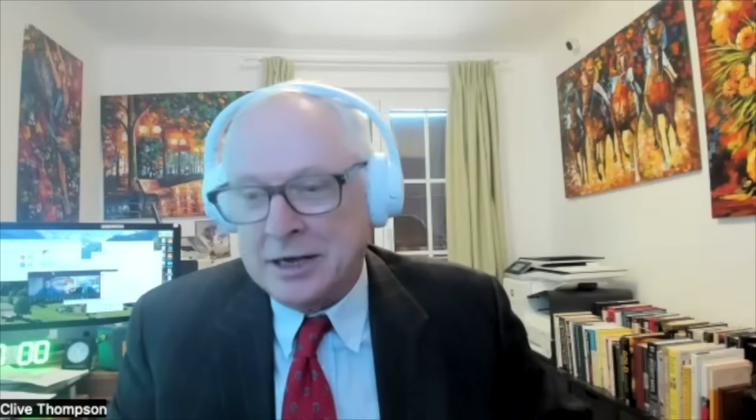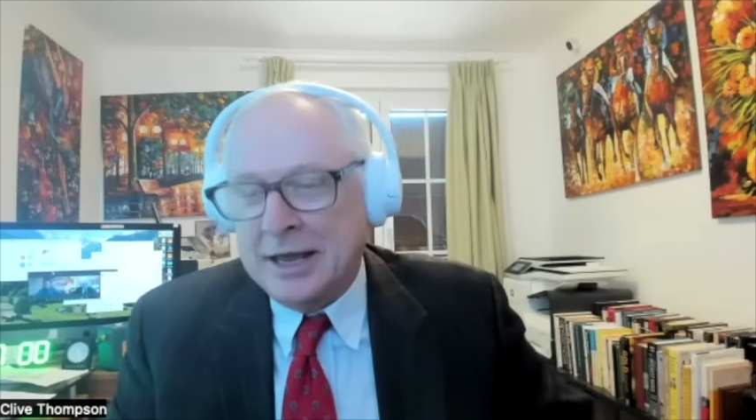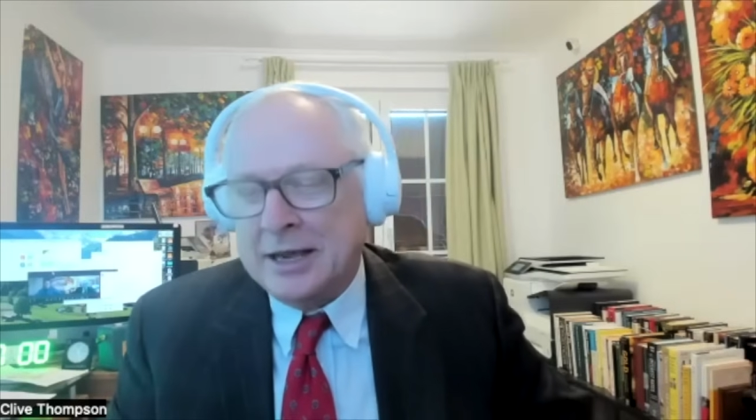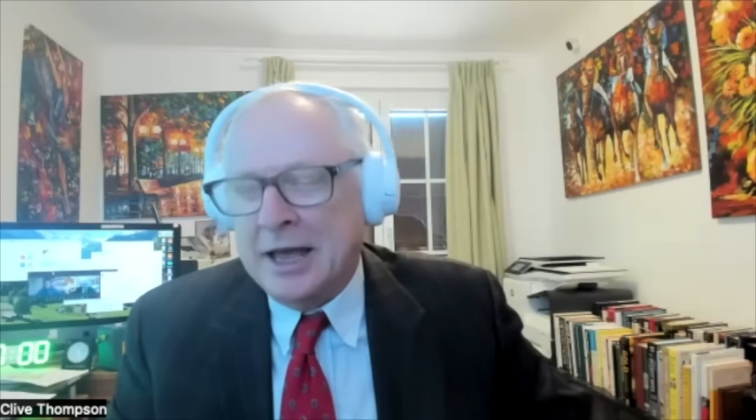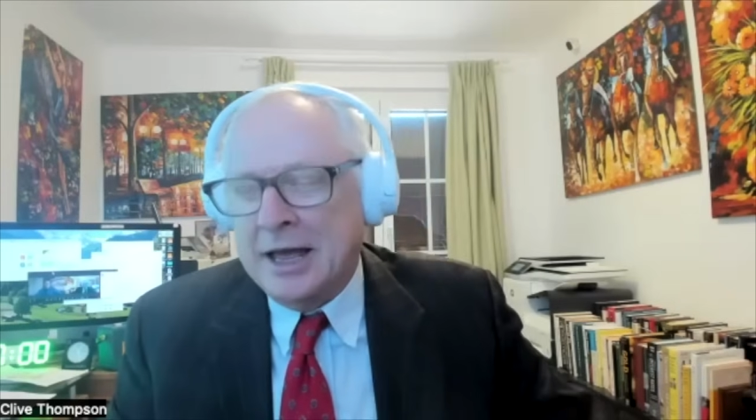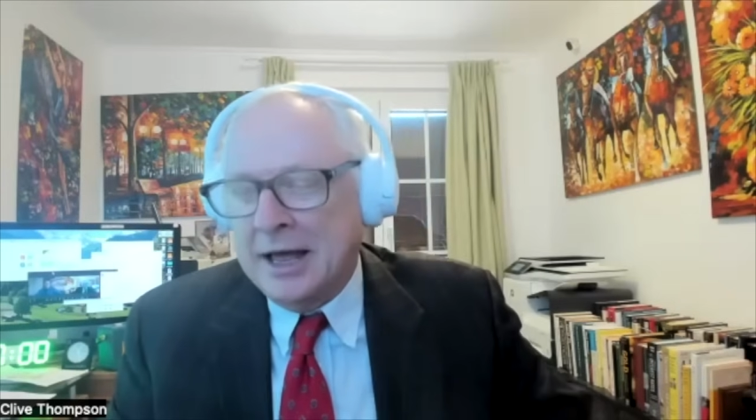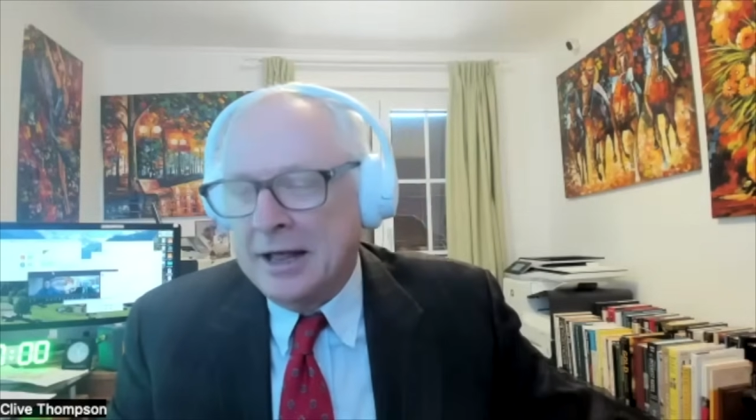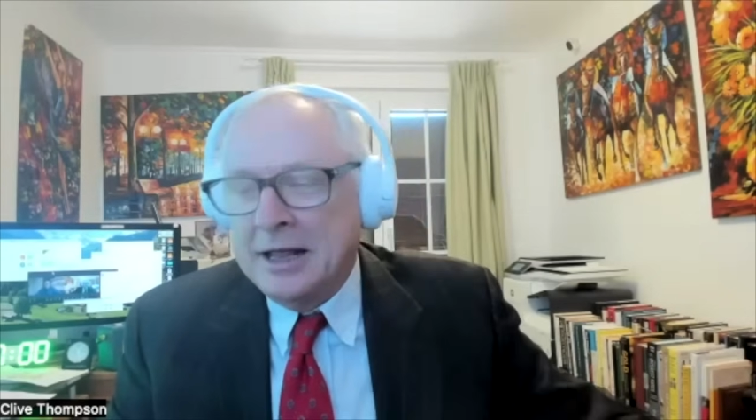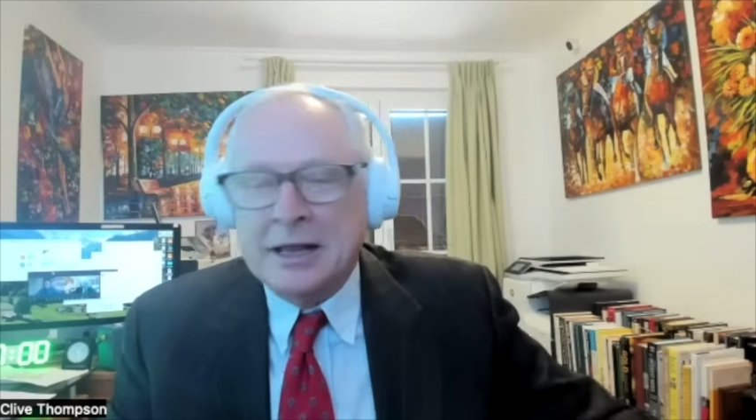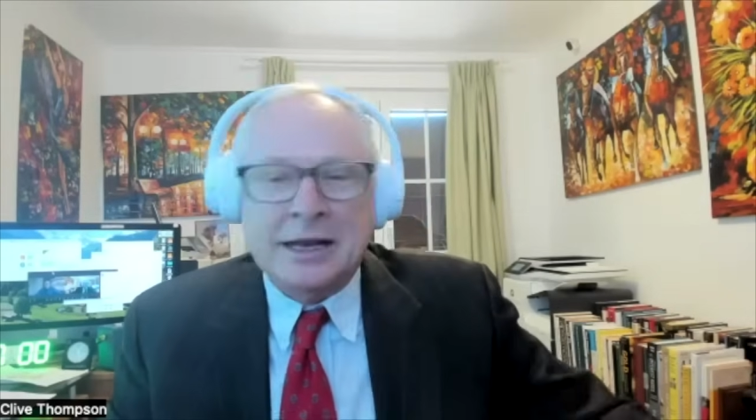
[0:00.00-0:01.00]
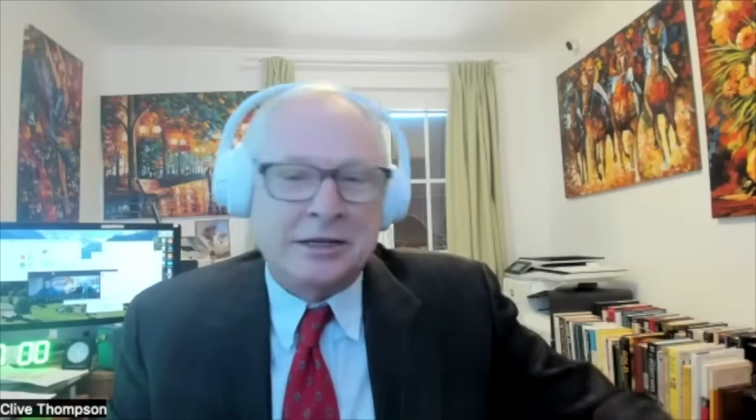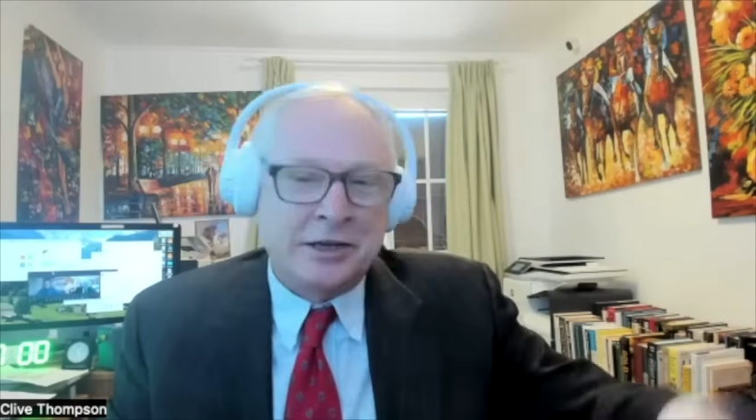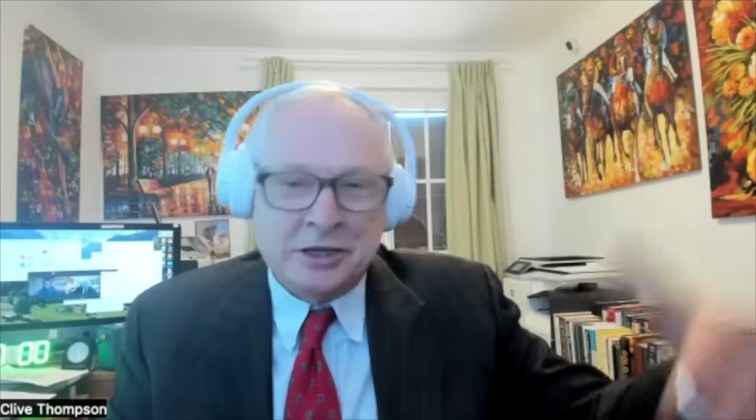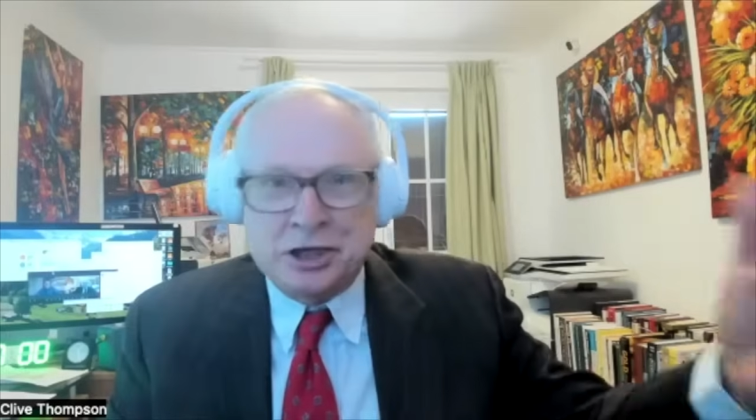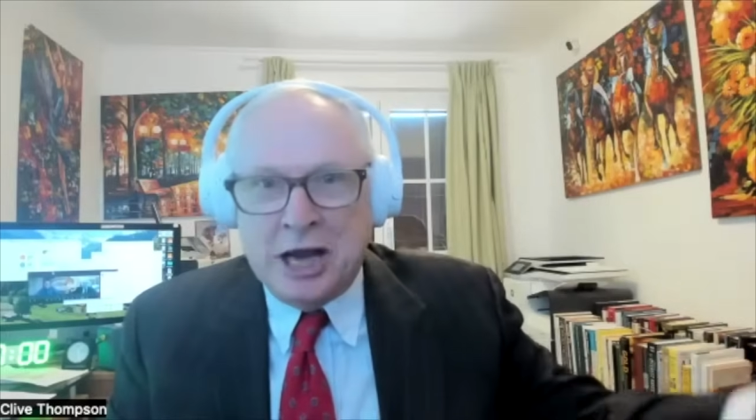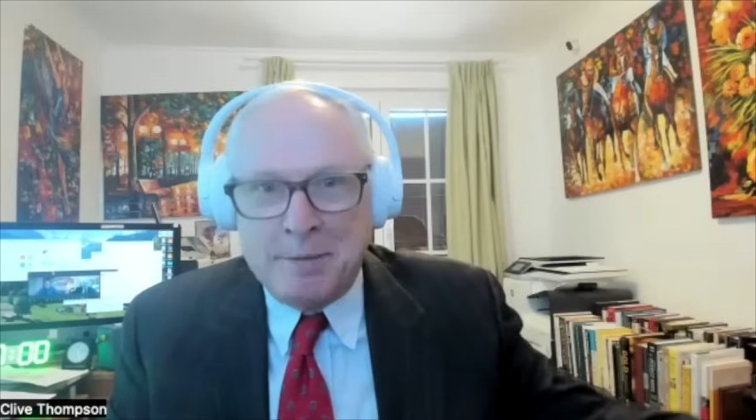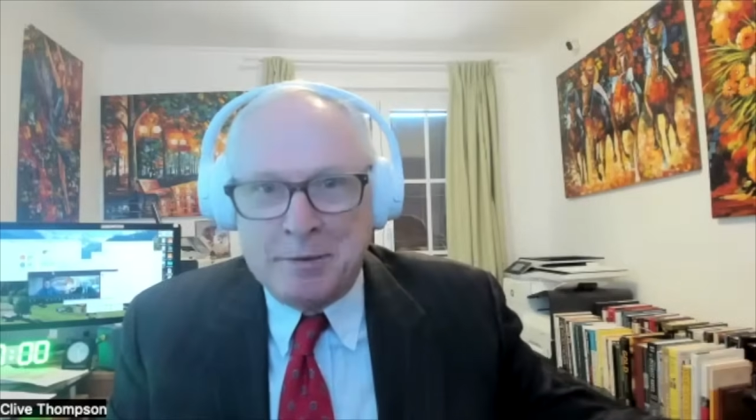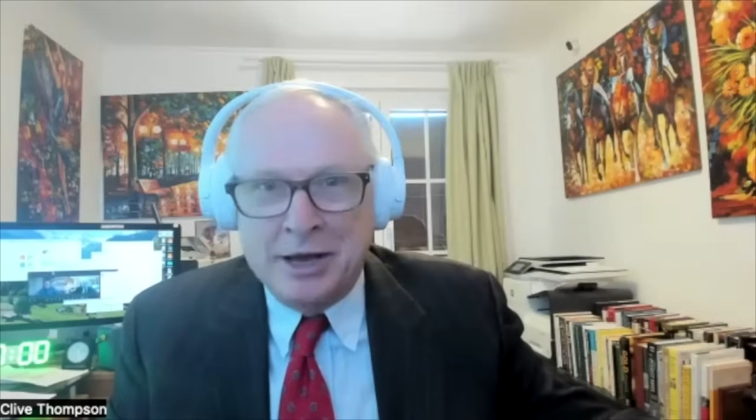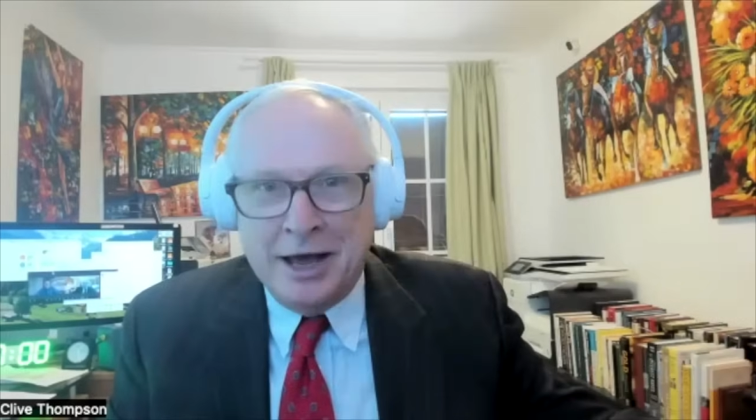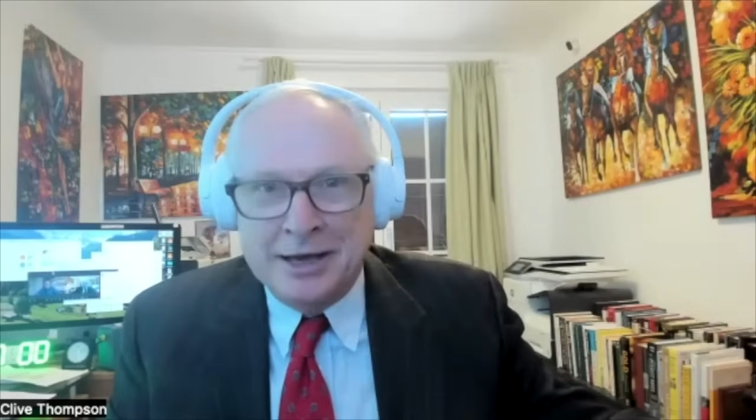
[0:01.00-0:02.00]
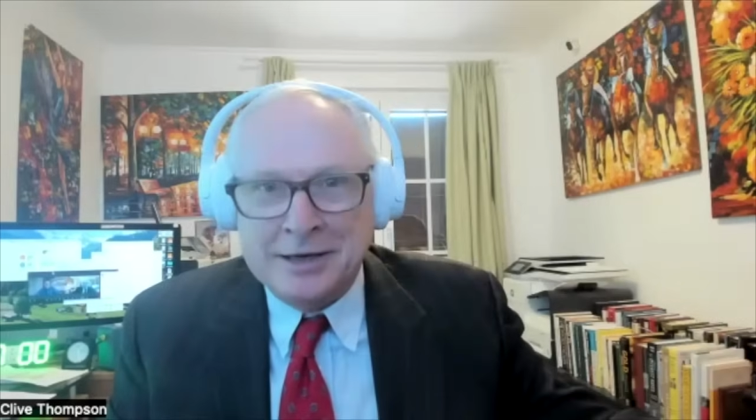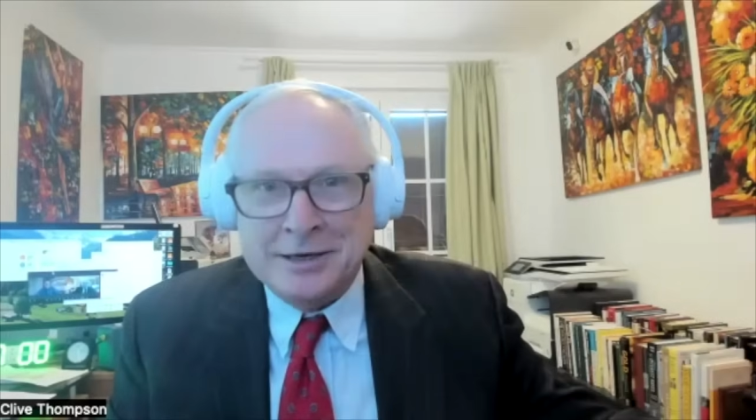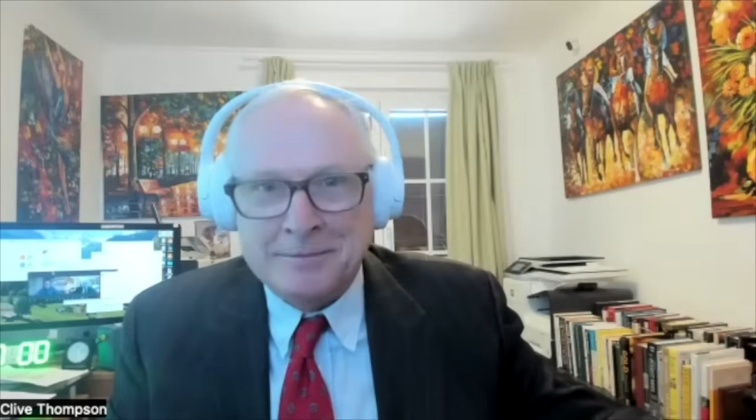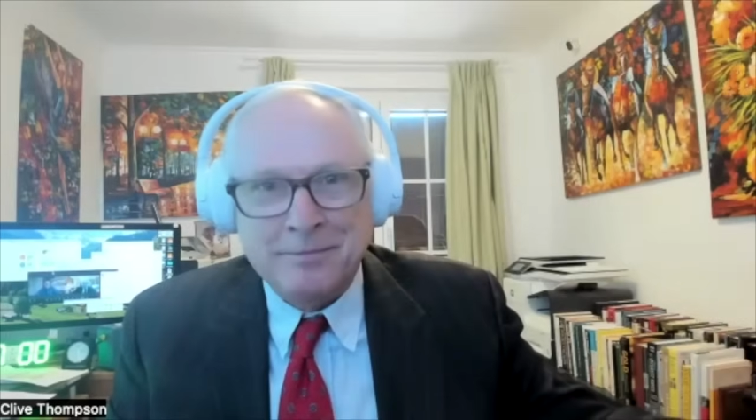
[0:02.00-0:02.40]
like let's say the chairman died,